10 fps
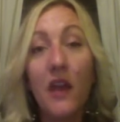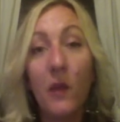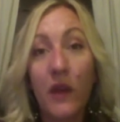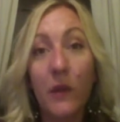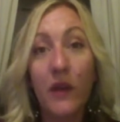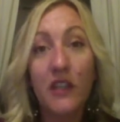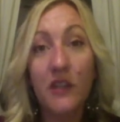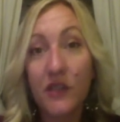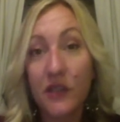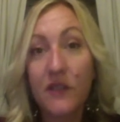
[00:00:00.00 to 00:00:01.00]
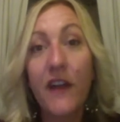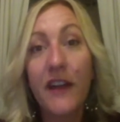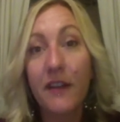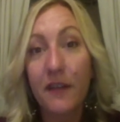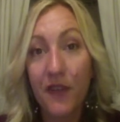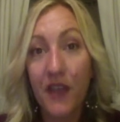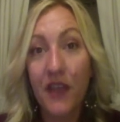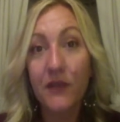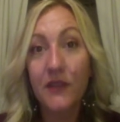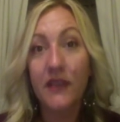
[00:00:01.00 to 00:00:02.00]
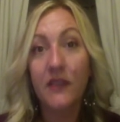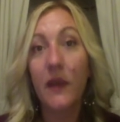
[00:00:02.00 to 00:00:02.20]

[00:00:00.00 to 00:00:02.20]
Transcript: What you want to do is just find out if they used it.